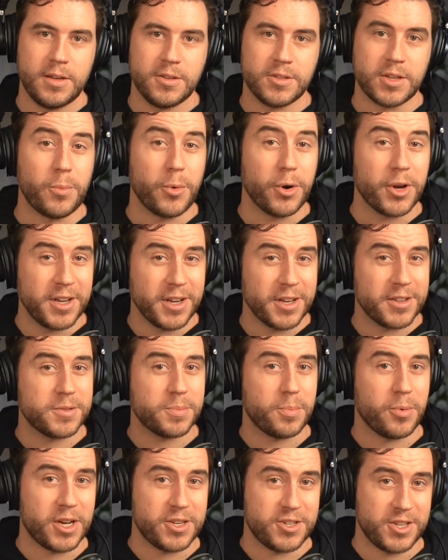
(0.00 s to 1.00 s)
So I'm working on this
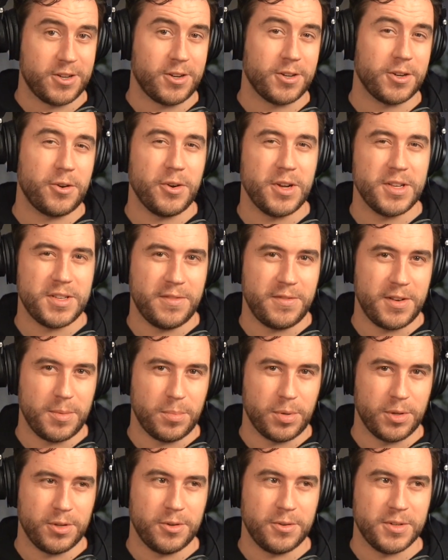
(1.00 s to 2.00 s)
project called Creativity
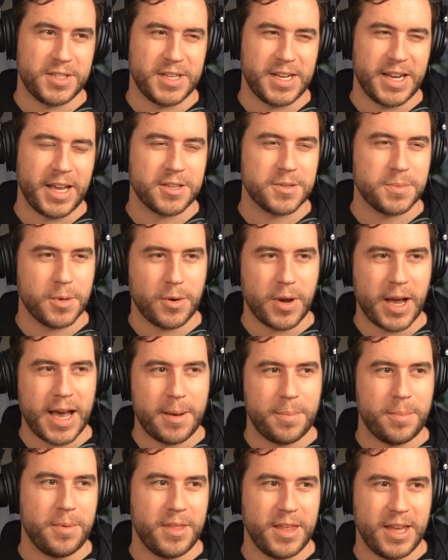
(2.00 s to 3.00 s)
Blue. It's an Expo
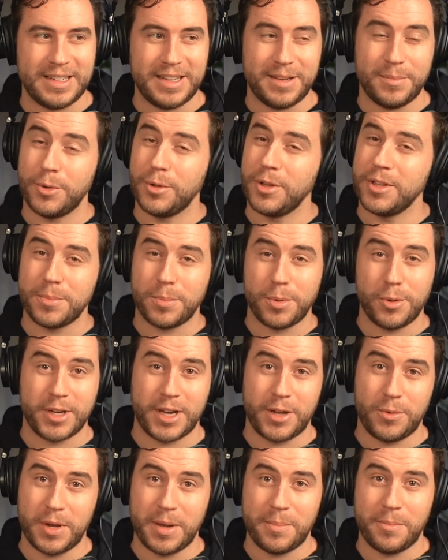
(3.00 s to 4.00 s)
app that I'm only
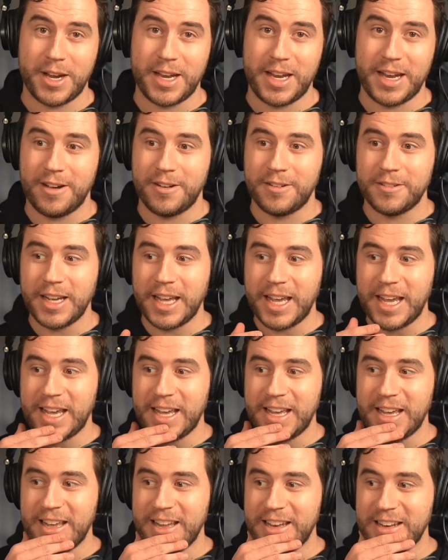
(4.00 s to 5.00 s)
deploying on web right now.
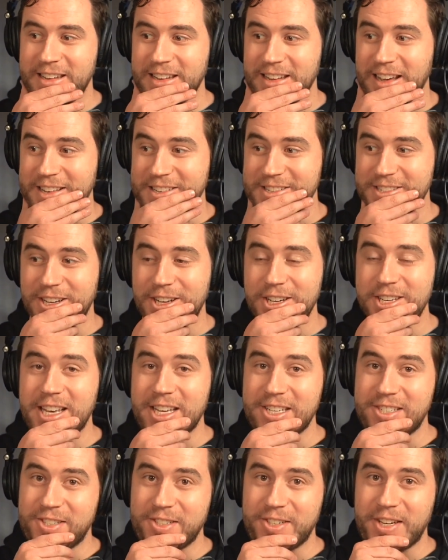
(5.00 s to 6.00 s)
And I saw
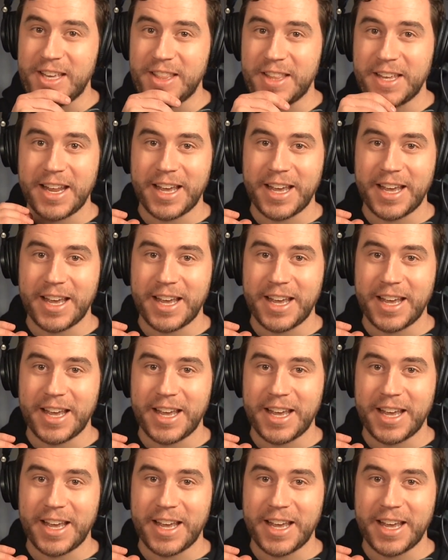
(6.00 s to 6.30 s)
yesterday that